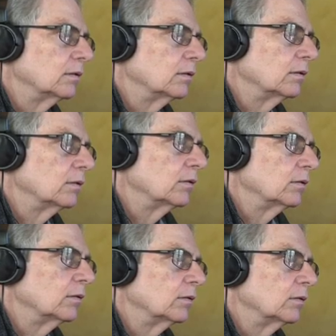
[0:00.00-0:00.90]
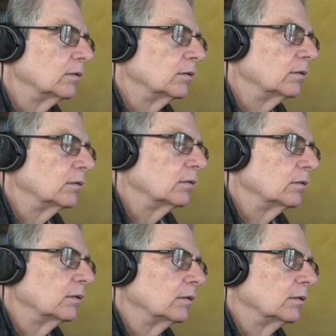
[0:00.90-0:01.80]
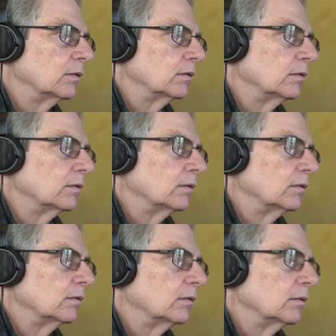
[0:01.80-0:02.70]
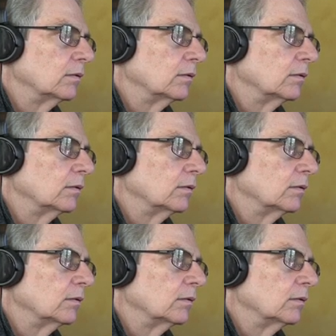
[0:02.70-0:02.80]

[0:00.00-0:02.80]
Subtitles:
(silent)